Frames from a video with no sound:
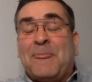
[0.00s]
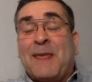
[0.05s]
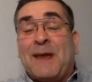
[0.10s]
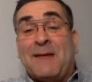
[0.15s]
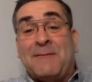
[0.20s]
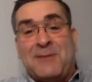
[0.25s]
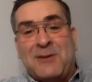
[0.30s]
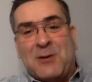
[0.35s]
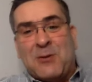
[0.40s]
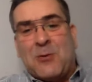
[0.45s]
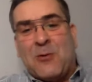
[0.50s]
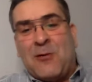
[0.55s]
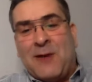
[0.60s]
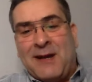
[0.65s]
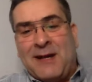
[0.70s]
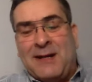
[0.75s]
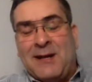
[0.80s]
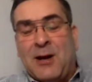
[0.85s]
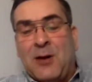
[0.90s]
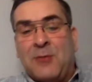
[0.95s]
of you
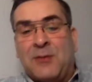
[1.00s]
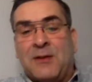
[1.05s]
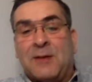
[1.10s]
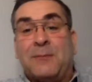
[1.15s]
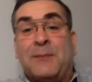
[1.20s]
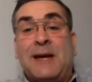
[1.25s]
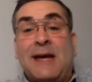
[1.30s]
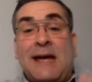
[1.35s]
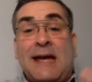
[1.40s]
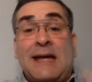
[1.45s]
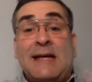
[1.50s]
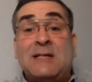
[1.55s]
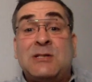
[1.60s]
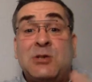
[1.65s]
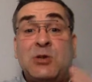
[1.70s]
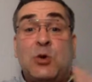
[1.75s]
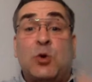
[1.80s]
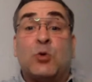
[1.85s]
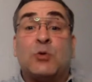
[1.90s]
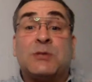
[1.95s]
already know them is
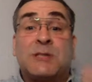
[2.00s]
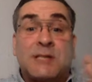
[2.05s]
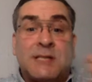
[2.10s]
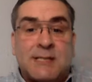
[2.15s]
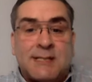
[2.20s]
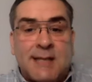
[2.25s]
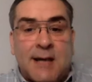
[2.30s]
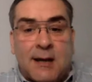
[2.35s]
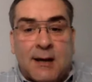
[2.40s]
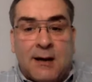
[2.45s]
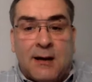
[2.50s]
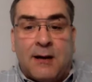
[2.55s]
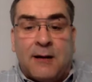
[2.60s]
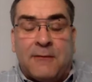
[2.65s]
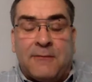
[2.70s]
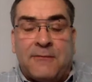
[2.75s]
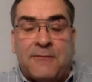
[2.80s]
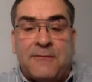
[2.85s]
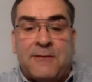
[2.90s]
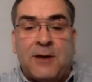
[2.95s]
your
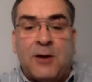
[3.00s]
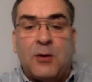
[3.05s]
staff.